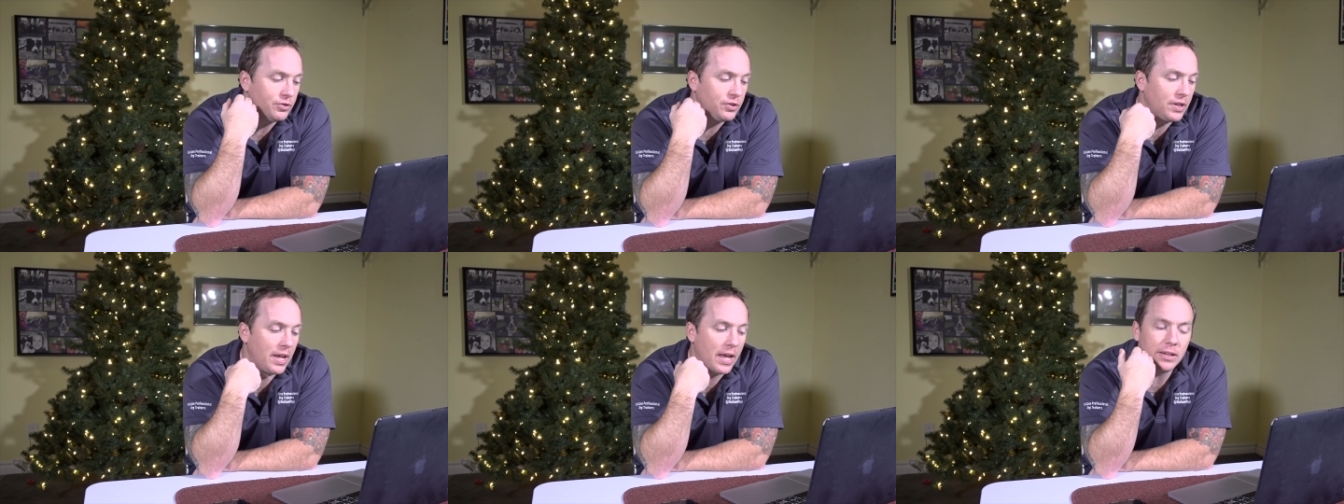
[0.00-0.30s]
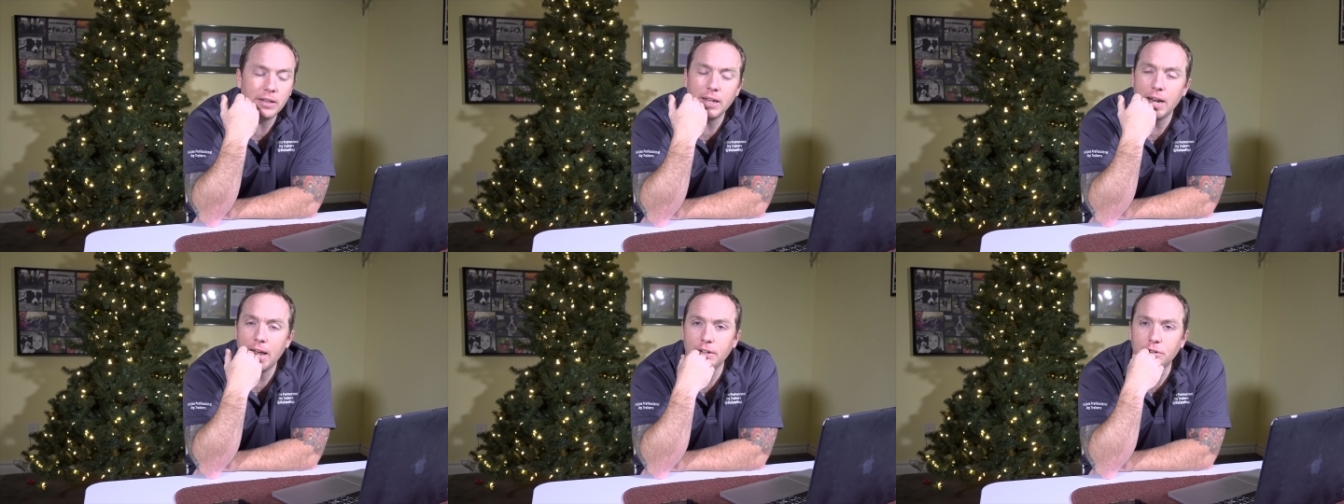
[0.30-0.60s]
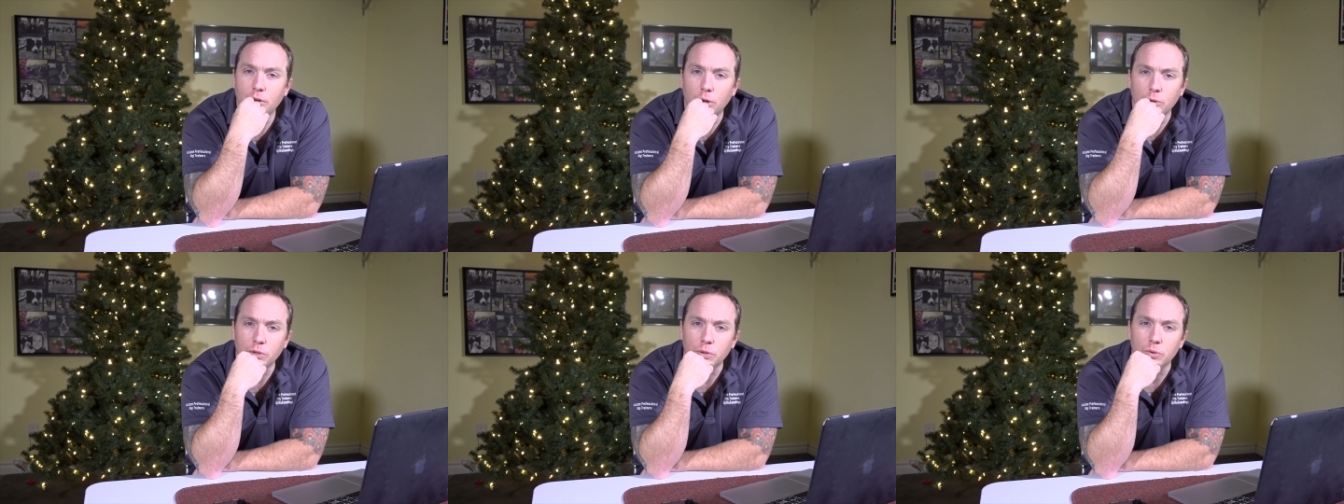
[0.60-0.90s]
Kale and I
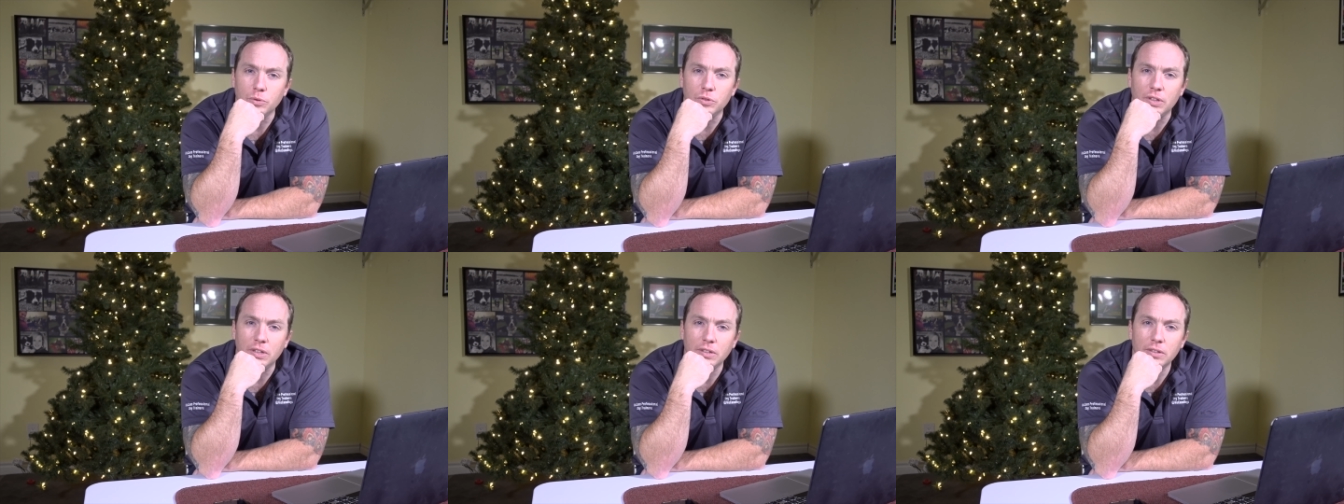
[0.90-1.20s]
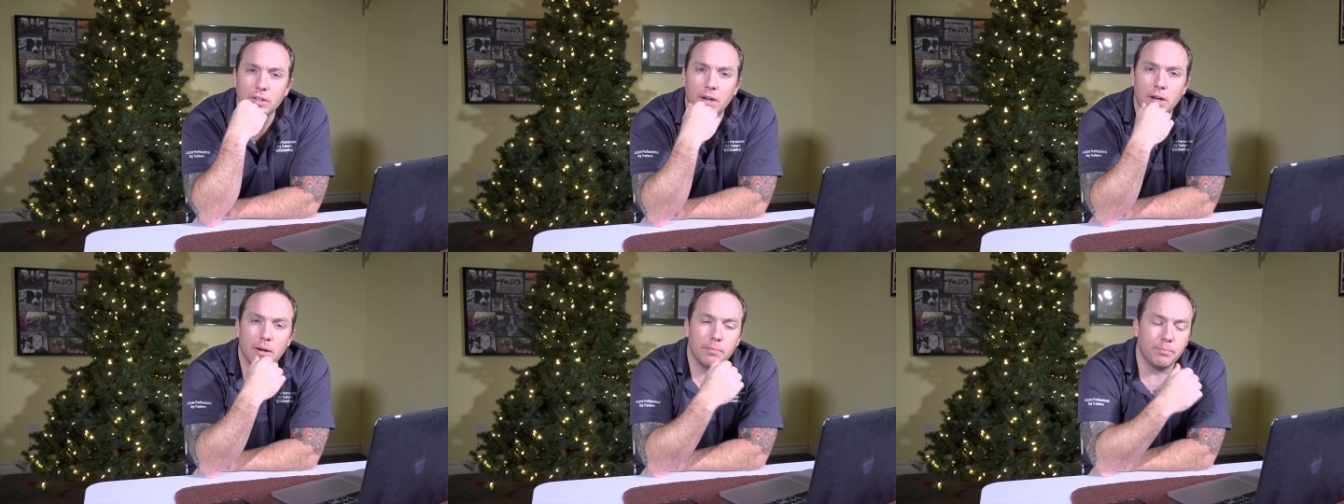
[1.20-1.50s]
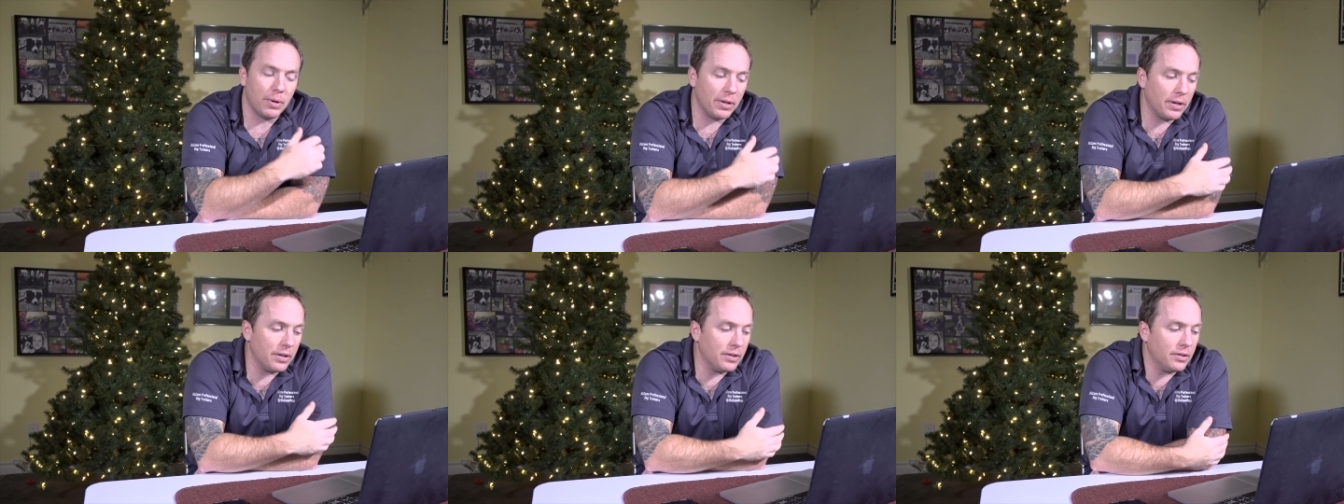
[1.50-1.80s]
don't use it,
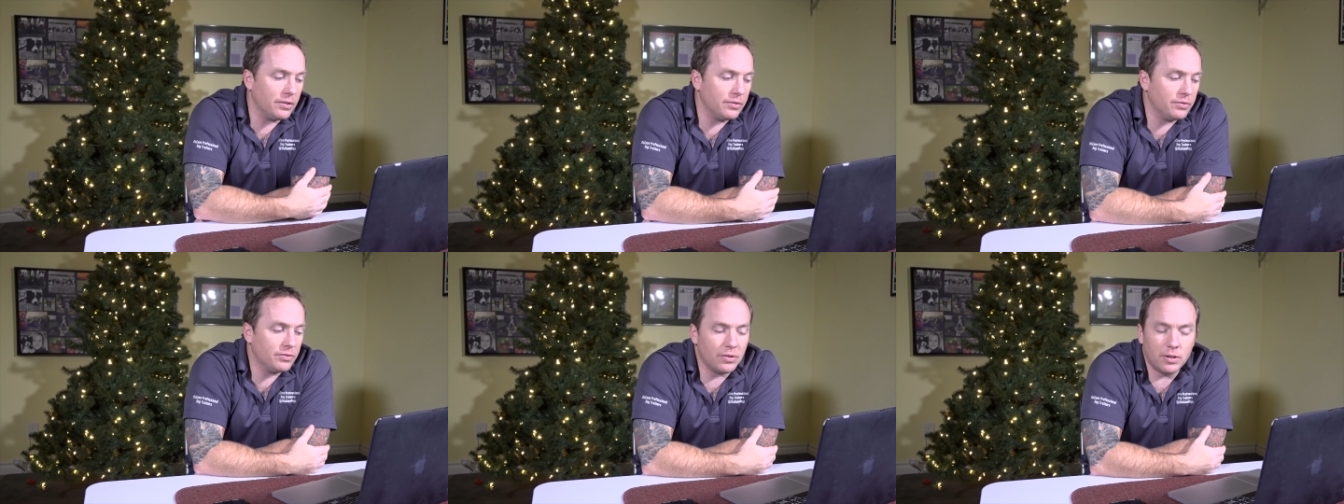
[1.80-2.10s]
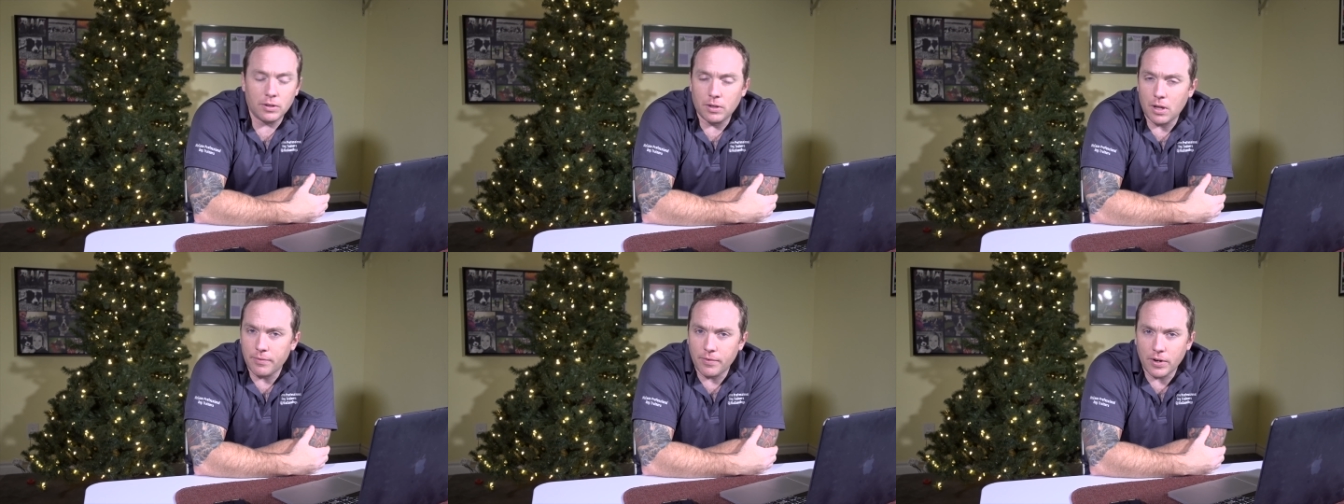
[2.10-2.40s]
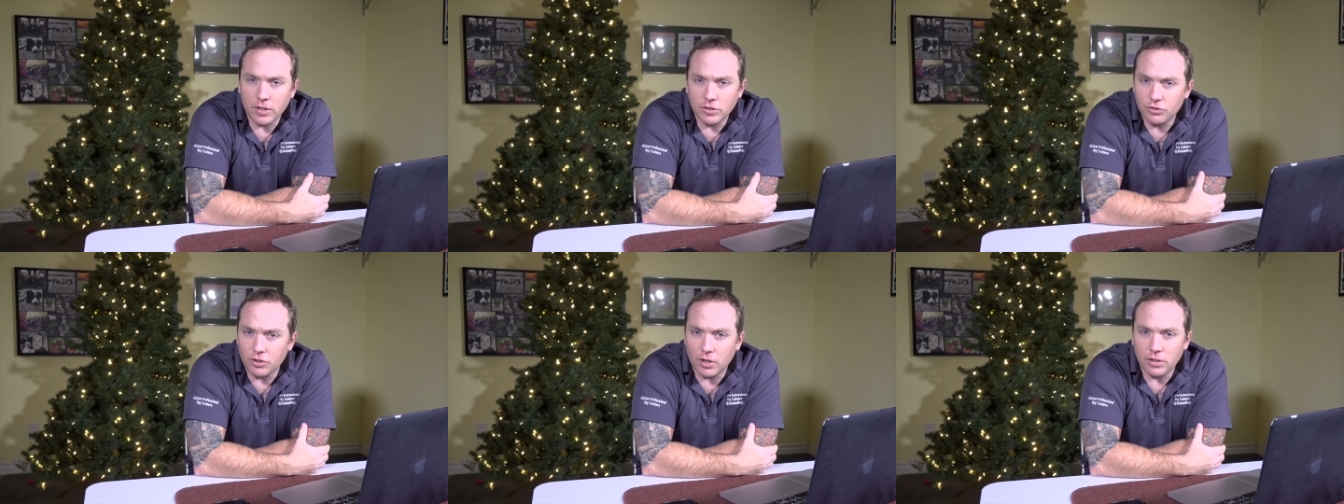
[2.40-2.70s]
but a lot of
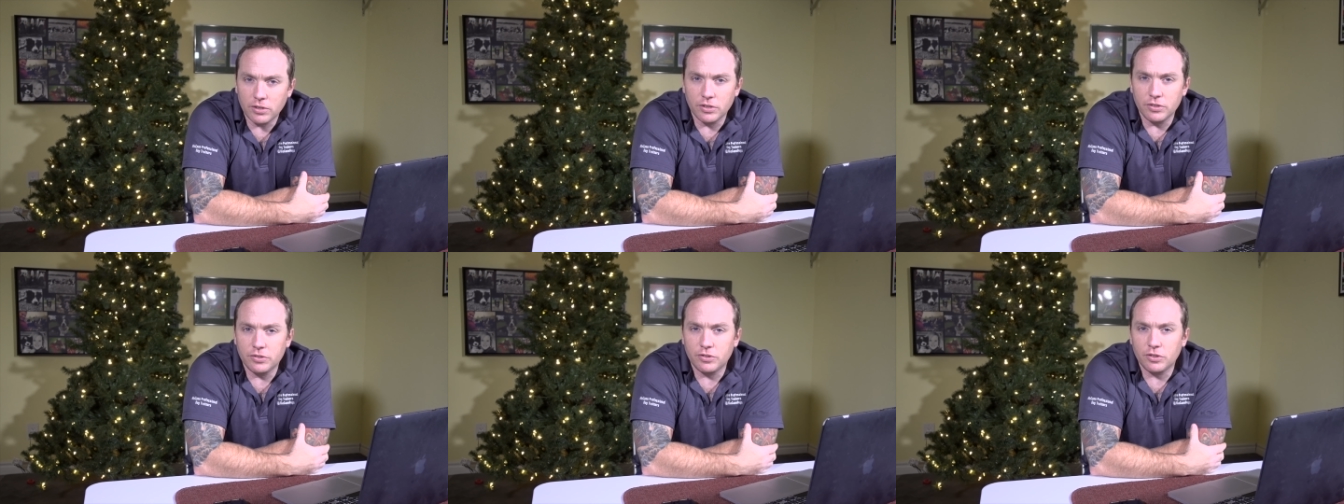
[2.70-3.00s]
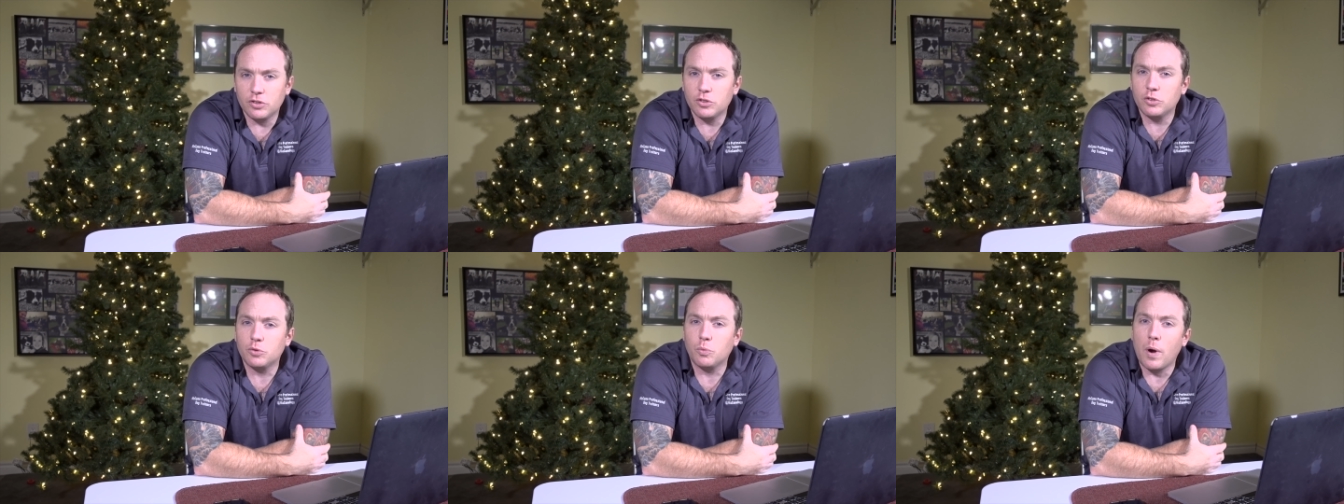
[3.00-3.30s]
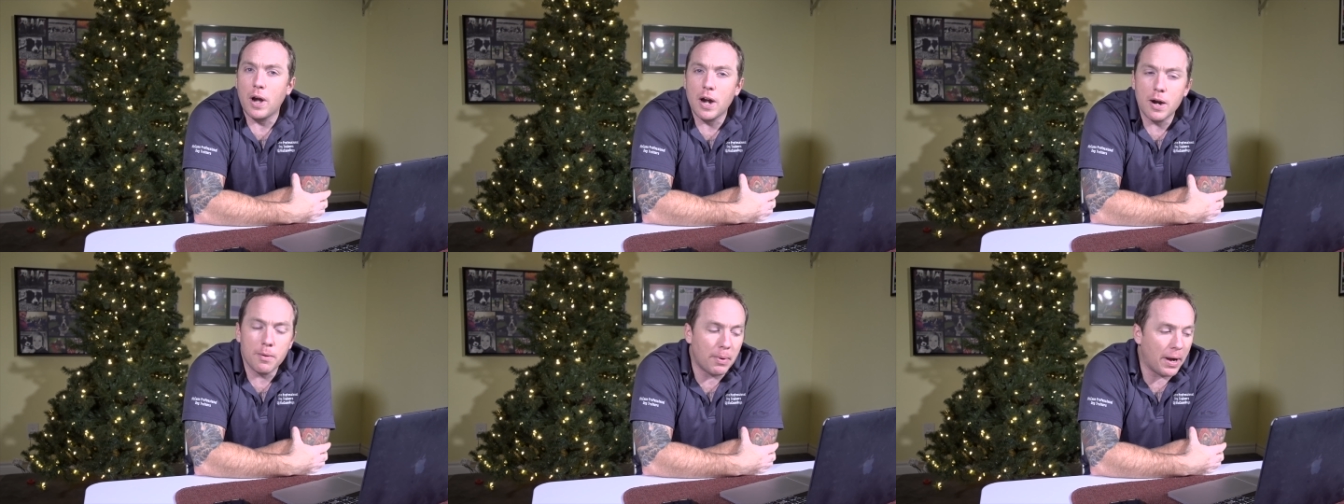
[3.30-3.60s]
our instructors
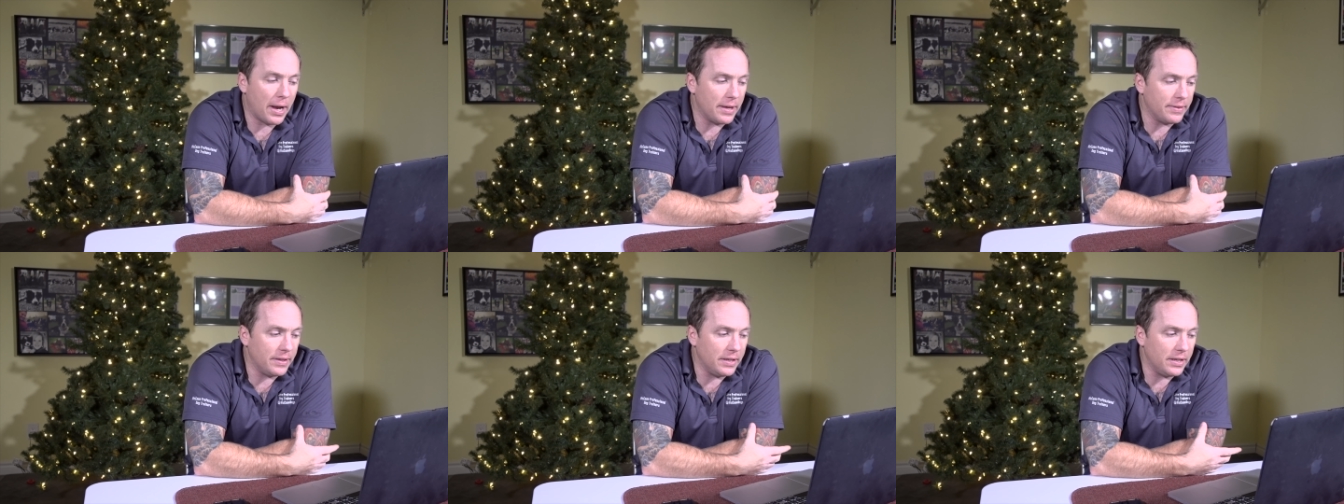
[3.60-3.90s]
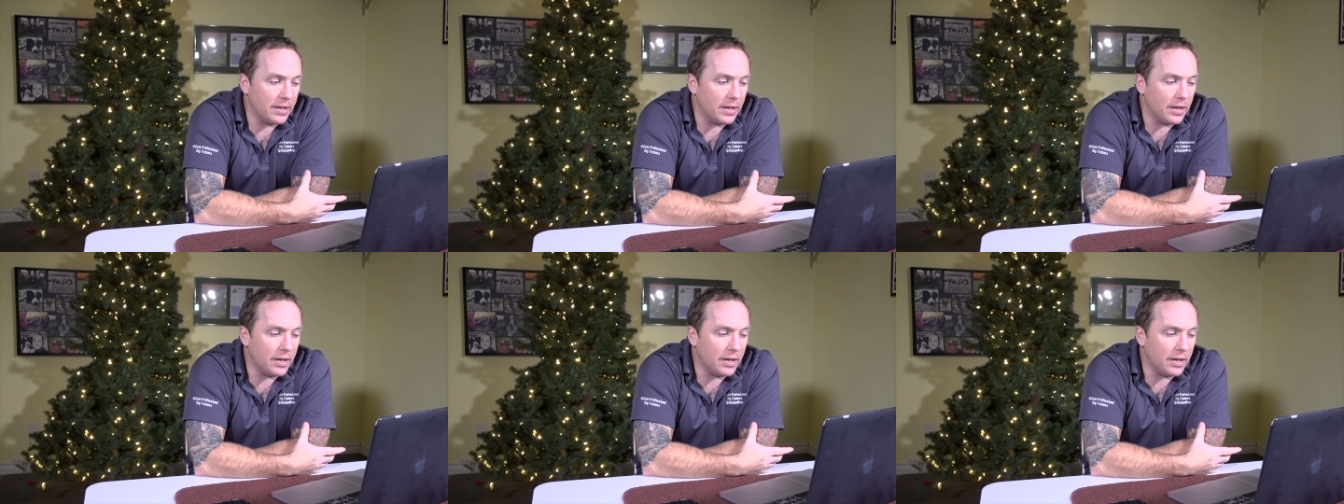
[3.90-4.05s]
swear by the